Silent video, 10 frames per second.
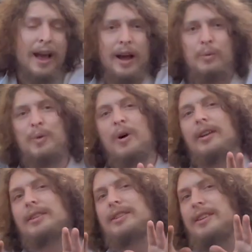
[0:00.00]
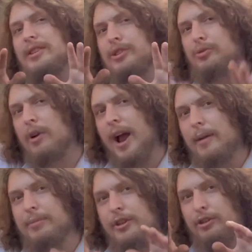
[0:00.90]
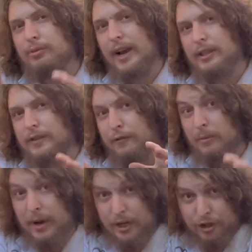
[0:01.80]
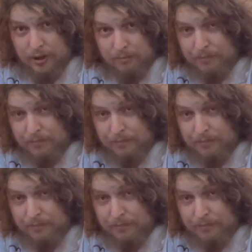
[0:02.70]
and we wanted to describe the transformation.